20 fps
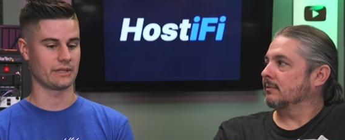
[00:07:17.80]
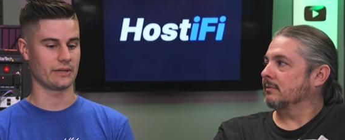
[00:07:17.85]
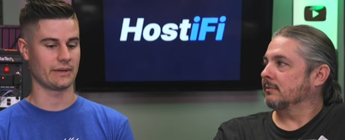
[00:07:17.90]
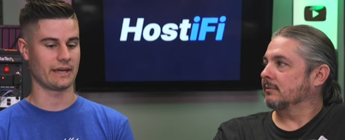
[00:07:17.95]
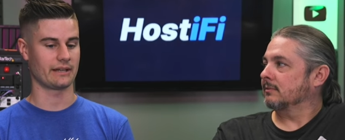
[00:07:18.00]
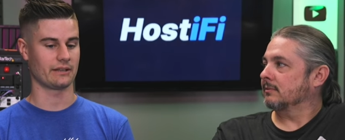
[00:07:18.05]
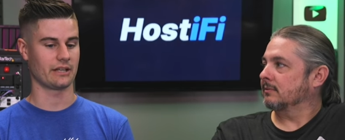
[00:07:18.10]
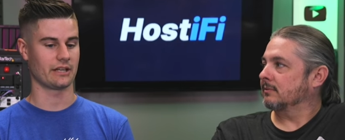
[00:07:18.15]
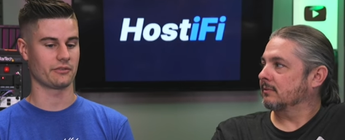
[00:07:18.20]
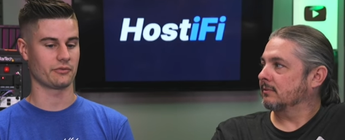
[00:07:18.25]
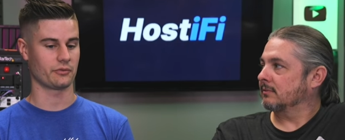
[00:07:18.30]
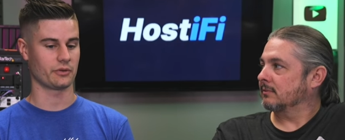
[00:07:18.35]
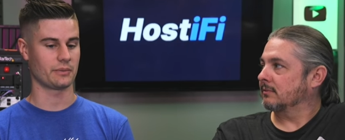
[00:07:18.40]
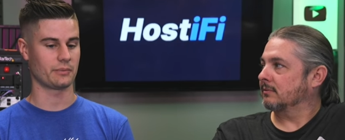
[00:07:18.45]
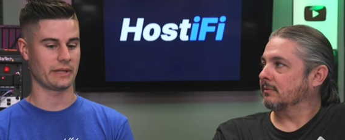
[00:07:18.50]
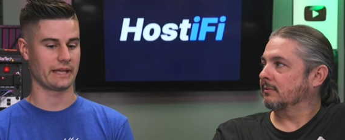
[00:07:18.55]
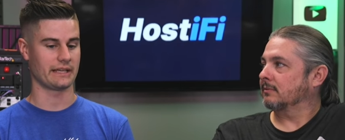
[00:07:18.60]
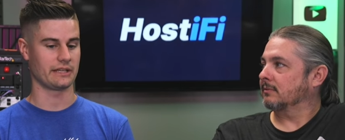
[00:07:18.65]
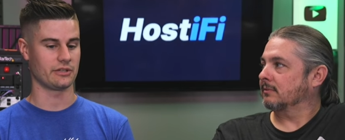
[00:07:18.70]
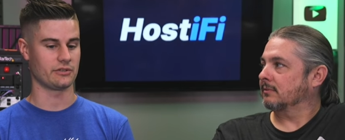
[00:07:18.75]
Speaker 1: we had a lot of free
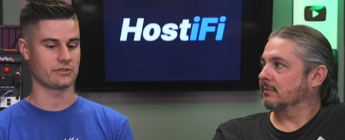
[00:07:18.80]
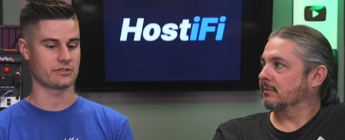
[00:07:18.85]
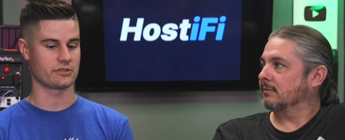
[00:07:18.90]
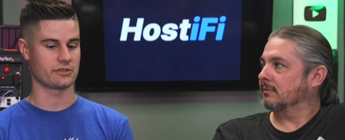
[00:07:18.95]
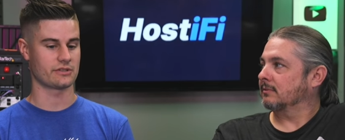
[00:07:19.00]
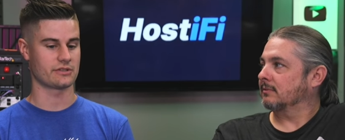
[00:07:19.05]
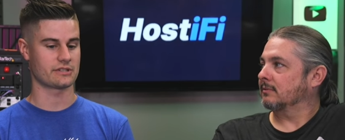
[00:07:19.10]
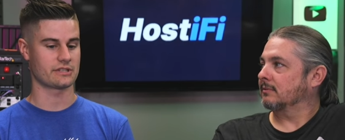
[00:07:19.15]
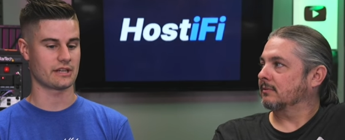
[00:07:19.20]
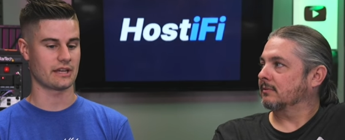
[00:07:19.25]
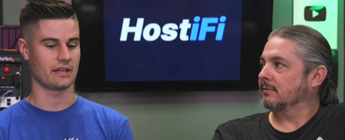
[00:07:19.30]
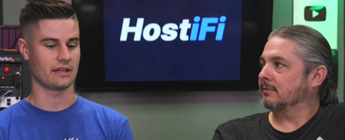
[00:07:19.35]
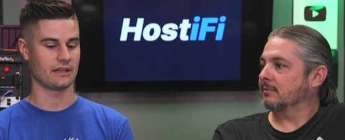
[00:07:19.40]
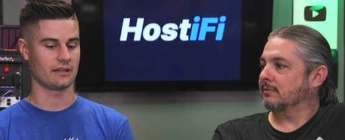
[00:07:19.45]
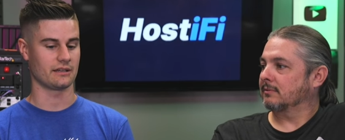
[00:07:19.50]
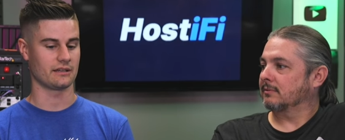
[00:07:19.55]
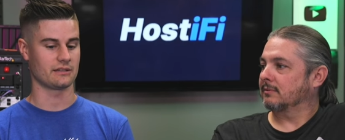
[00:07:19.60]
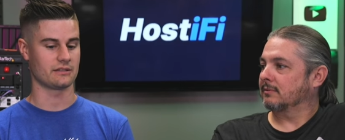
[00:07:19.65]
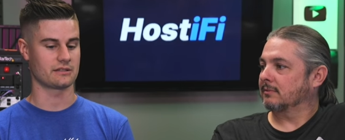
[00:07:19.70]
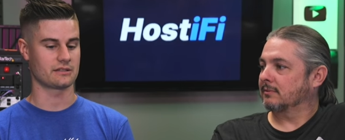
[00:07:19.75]
plan users
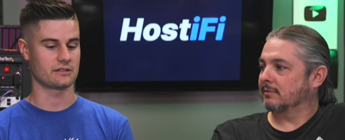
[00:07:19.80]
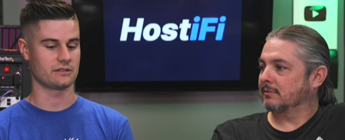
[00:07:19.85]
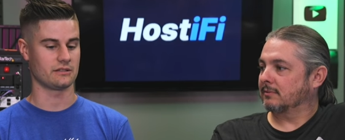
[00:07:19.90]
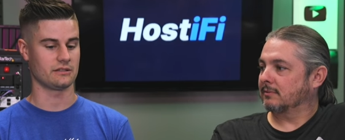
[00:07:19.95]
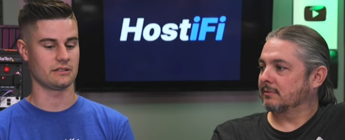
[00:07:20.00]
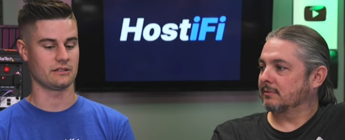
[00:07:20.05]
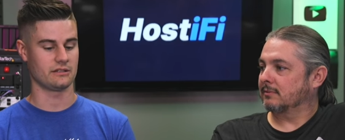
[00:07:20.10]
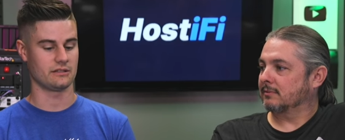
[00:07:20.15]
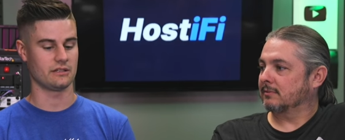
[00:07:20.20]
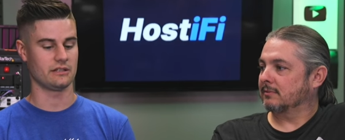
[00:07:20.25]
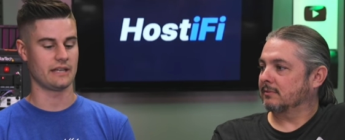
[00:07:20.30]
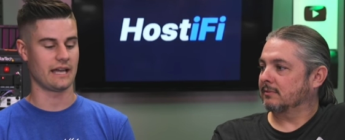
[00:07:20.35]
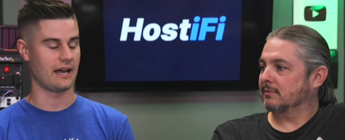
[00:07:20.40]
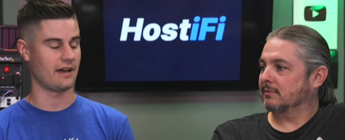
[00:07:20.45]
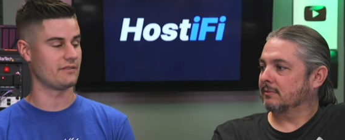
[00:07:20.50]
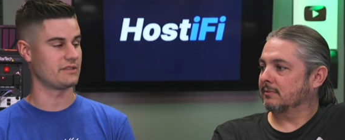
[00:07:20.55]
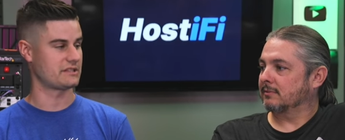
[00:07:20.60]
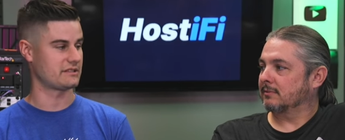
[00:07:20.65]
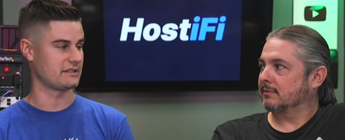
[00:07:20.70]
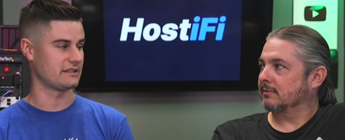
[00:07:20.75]
and yeah,
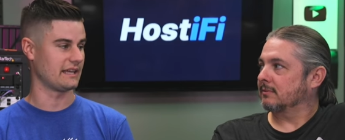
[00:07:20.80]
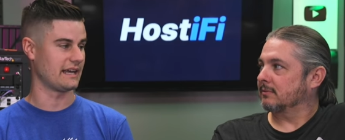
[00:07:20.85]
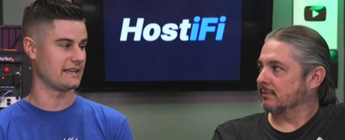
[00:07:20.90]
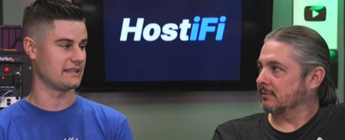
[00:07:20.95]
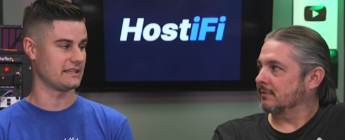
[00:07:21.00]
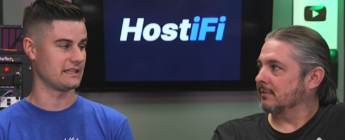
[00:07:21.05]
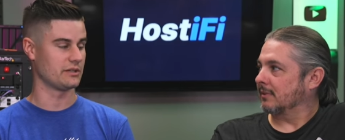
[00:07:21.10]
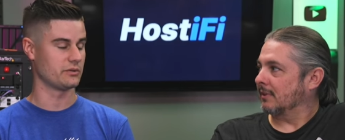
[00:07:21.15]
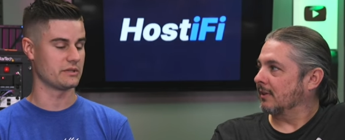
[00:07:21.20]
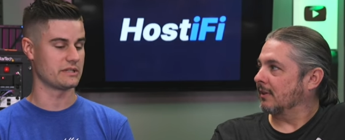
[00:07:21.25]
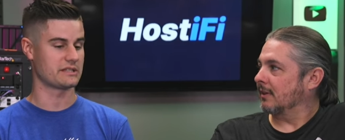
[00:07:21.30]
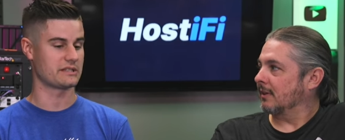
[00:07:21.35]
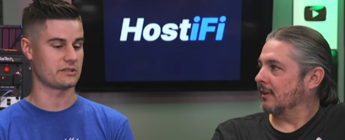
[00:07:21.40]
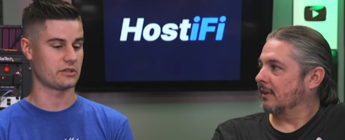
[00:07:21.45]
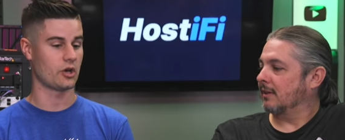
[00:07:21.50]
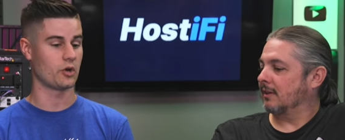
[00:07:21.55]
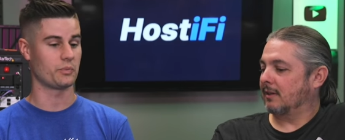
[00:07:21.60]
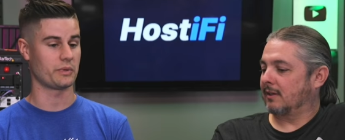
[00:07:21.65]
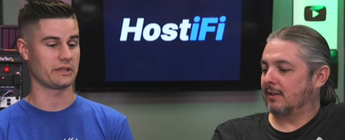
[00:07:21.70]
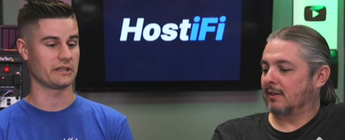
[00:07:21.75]
obviously the idea was
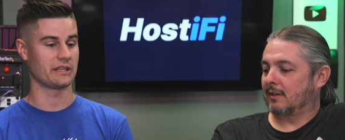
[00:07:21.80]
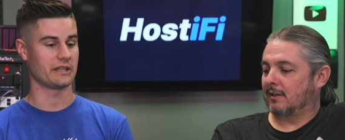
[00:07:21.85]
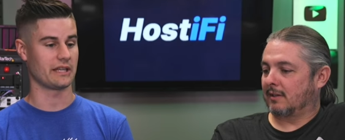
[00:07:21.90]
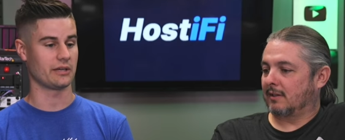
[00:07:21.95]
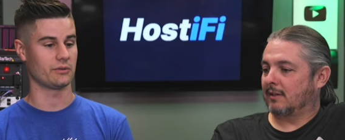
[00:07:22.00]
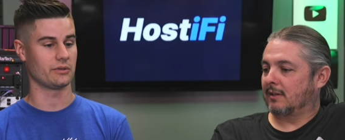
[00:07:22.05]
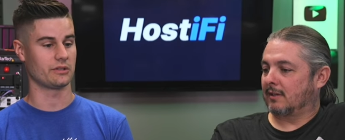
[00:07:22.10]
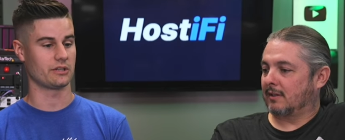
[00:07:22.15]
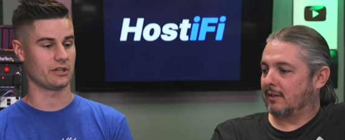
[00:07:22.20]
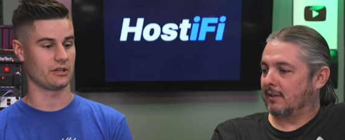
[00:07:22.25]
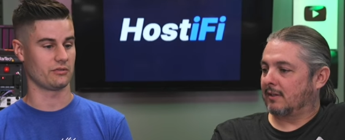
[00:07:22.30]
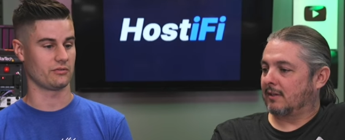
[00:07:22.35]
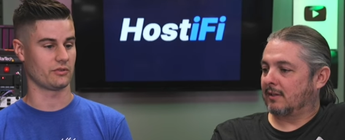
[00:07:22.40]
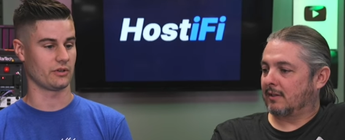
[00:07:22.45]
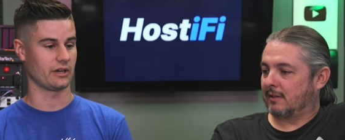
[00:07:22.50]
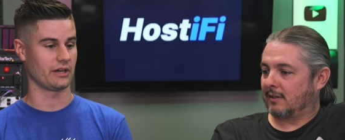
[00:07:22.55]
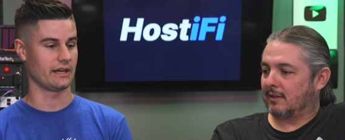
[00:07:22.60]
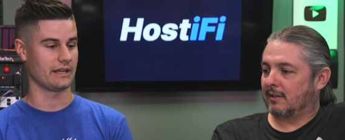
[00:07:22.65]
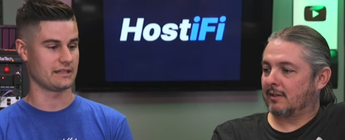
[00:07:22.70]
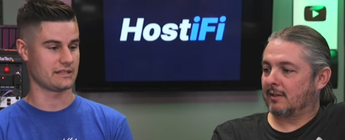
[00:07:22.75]
hoping that they would
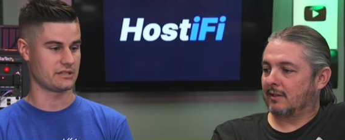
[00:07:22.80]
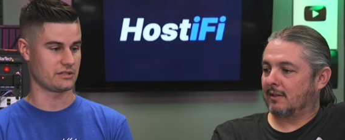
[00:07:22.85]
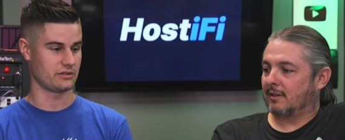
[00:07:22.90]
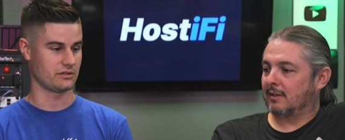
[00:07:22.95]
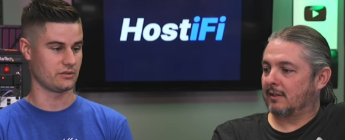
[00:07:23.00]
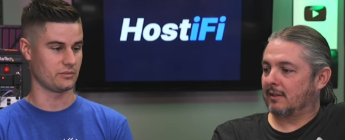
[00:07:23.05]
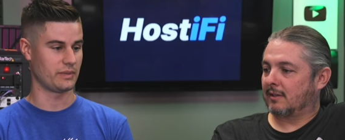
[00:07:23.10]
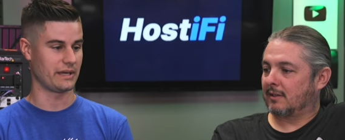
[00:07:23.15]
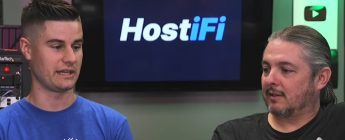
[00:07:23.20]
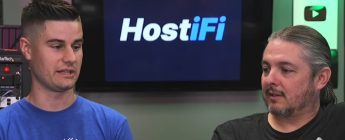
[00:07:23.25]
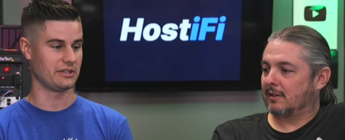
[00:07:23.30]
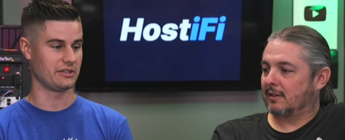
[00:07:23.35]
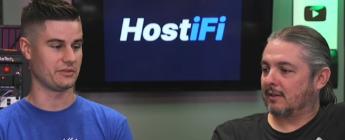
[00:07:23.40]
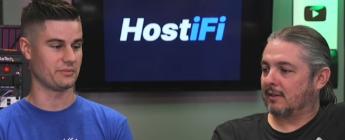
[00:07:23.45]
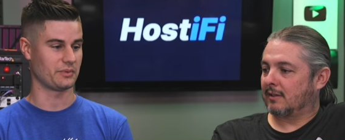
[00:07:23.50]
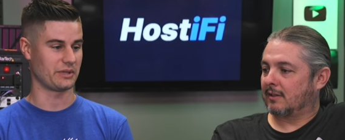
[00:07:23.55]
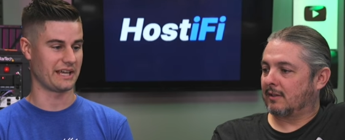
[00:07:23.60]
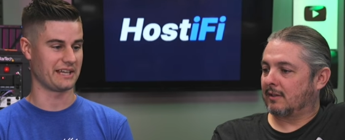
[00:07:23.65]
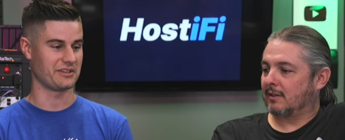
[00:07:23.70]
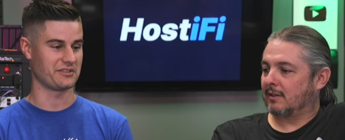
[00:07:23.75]
convert into paid
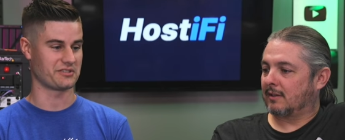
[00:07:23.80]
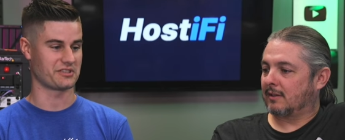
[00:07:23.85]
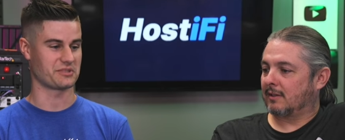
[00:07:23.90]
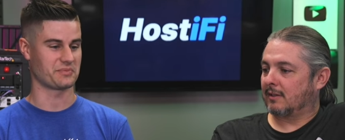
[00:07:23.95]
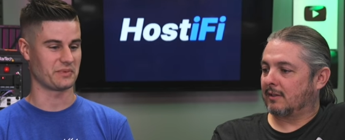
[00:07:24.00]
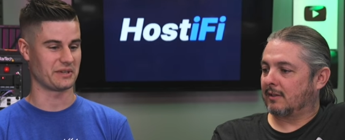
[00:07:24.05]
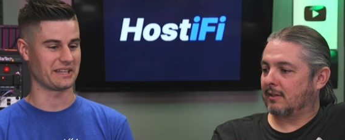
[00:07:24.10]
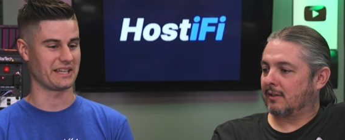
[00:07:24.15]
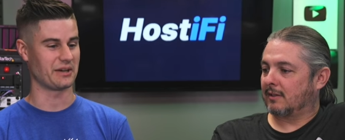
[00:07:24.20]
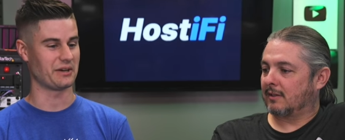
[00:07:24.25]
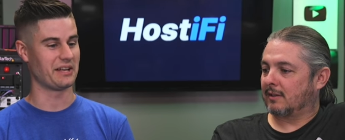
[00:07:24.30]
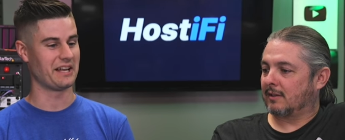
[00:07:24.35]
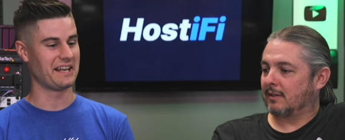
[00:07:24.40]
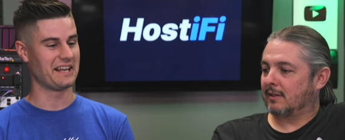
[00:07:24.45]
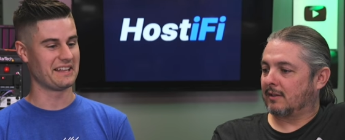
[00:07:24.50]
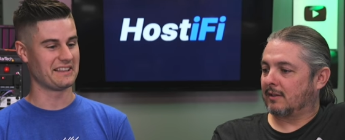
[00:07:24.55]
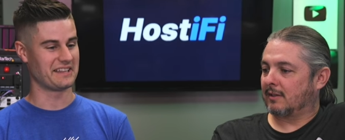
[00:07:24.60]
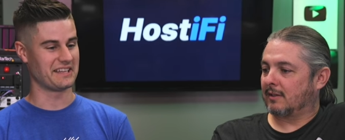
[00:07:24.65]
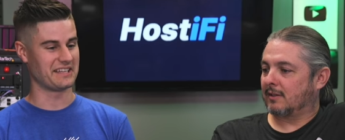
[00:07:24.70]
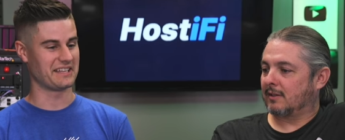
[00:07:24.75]
plan users, but that
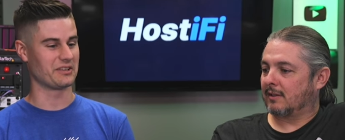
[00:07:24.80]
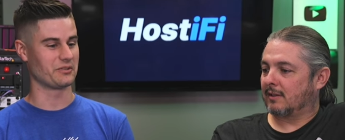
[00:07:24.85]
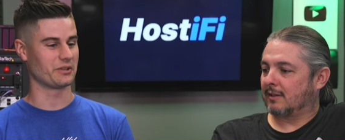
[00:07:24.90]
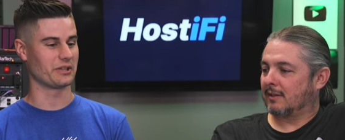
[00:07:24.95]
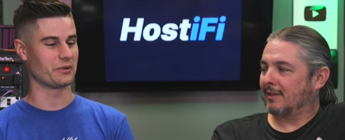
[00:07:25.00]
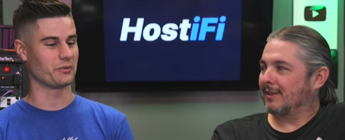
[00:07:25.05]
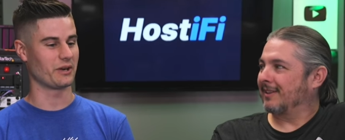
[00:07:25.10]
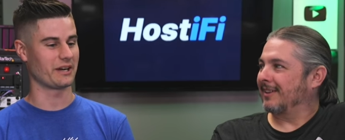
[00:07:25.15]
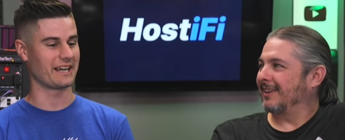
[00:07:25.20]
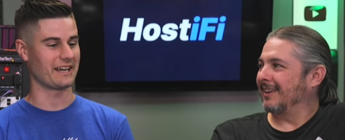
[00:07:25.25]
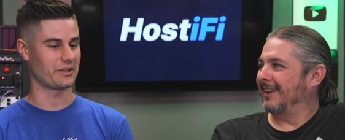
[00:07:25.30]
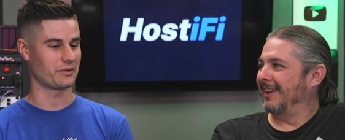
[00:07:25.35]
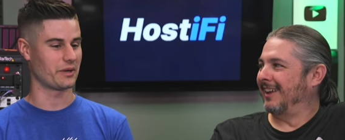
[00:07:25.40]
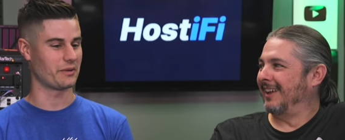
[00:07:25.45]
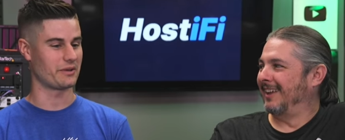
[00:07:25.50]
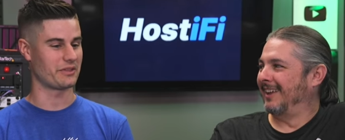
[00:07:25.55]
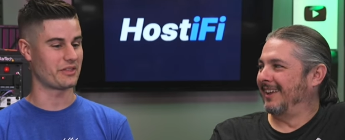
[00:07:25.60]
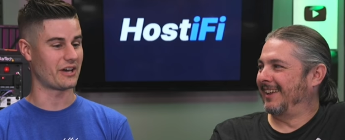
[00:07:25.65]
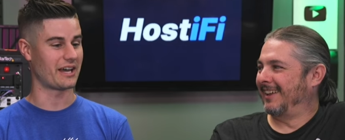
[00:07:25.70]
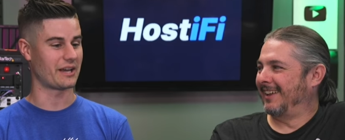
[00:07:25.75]
that didn't really work out the way
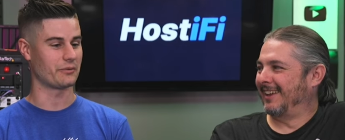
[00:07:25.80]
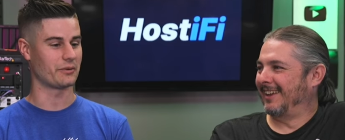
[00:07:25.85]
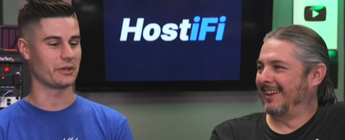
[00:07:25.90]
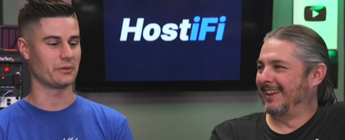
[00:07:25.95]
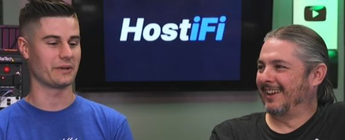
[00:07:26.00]
we thought it would.